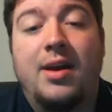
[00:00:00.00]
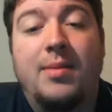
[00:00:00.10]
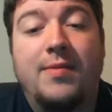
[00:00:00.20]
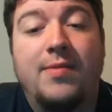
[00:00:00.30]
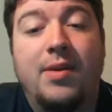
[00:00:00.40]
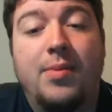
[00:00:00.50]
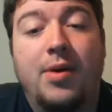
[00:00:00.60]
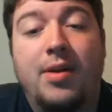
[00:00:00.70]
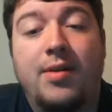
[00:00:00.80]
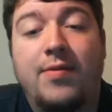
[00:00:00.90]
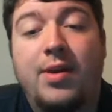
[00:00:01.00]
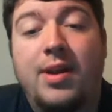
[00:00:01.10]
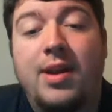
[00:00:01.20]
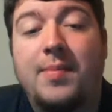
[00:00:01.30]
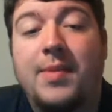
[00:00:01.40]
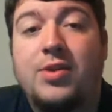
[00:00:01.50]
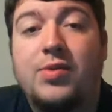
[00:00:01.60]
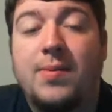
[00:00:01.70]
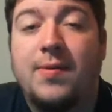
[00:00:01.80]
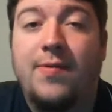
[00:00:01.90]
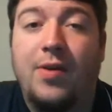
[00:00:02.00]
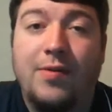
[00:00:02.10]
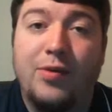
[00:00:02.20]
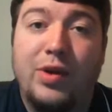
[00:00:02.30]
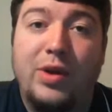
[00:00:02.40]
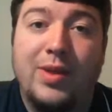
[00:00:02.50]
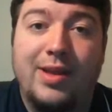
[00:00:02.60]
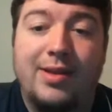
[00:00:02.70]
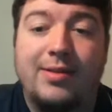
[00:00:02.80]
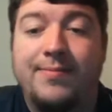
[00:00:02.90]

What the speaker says: the front part of the foot and may trip or fall frequently.